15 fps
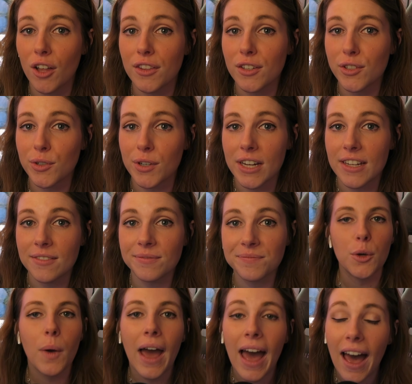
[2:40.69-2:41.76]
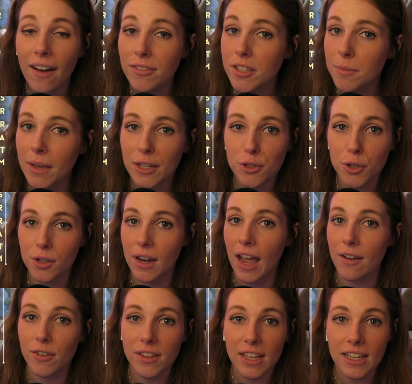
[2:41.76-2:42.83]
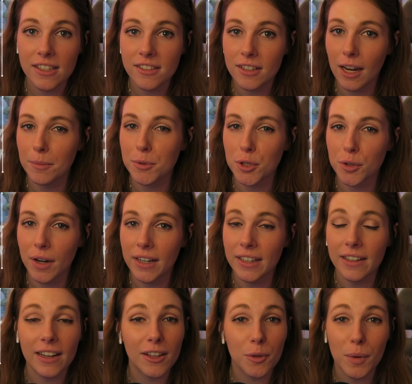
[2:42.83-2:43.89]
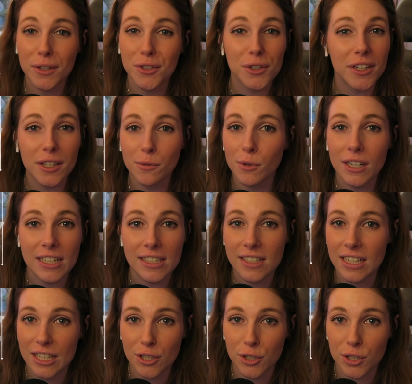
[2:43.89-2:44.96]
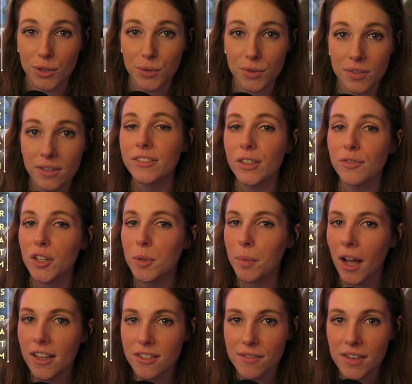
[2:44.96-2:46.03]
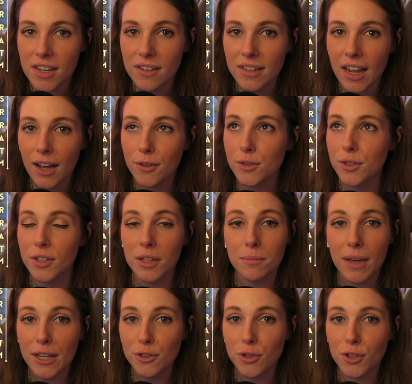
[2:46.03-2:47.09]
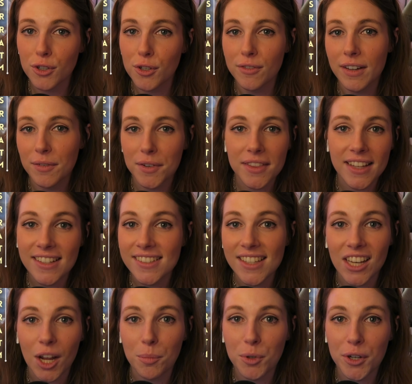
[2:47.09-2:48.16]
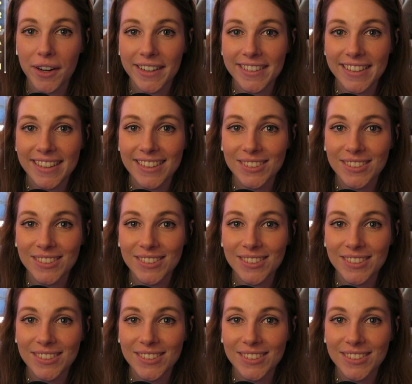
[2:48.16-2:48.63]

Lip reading: on the screen. You have to make sure everything is typed correctly, otherwise you're going to run into issues. Feel free to pause the video now so you can make sure you have everything set up correctly.